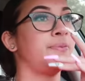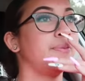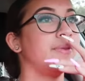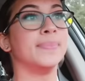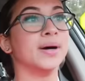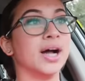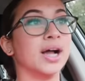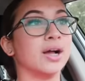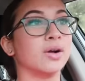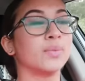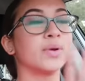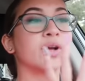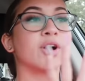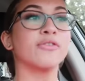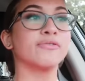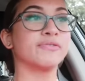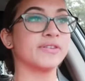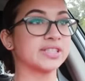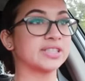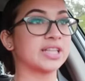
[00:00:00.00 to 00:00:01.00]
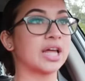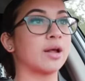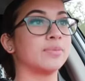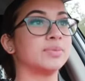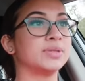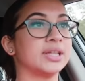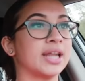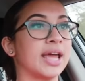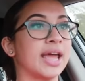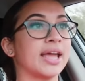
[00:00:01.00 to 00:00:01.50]
But we're gonna fix that up
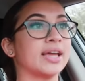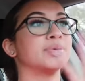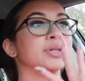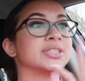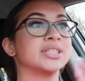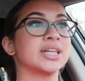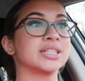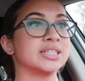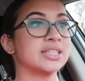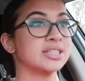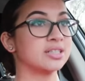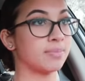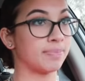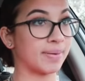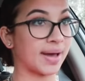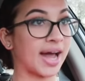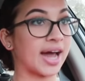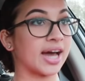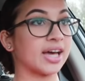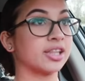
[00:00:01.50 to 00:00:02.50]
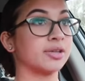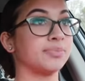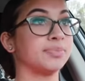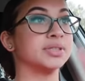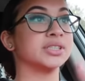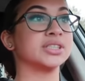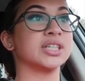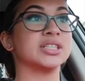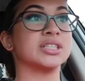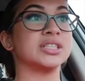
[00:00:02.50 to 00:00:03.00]
today. Princess needs a bath.
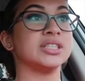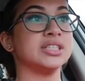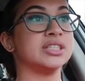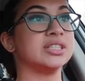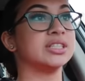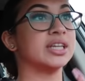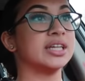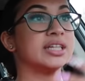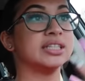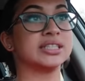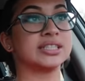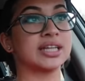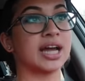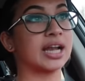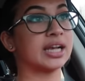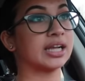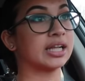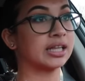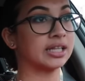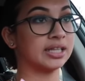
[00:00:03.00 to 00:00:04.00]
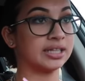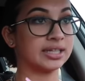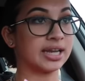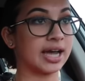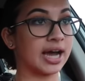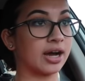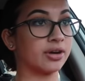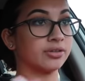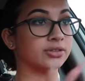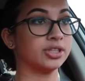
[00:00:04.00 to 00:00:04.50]
Princess needs the inside cleaned
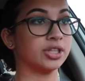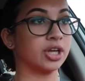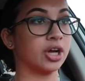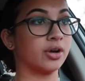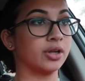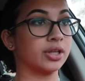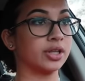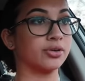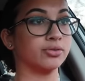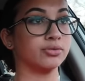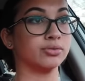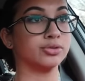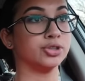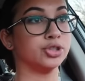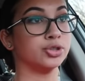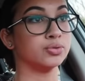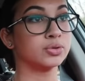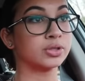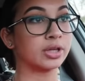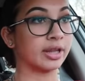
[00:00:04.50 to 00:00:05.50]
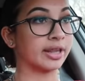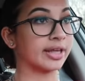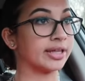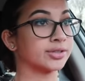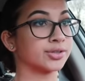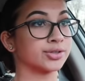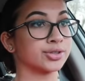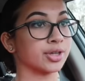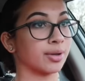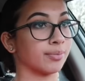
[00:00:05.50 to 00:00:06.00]
out, you know, a little juice
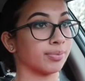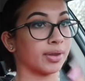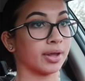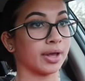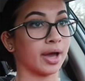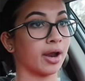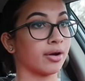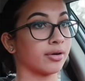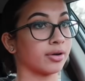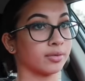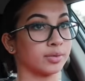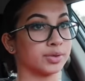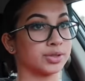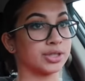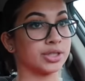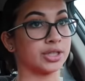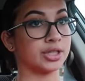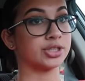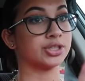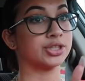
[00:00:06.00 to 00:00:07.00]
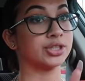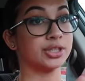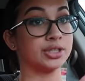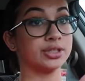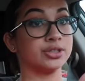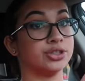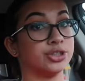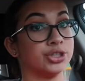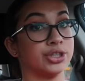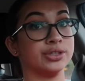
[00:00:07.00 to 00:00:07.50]
cleanse or something. I don't know what she needs. She
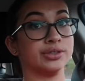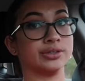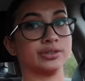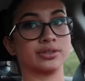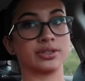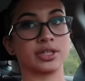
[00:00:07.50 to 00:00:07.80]
needs Jesus.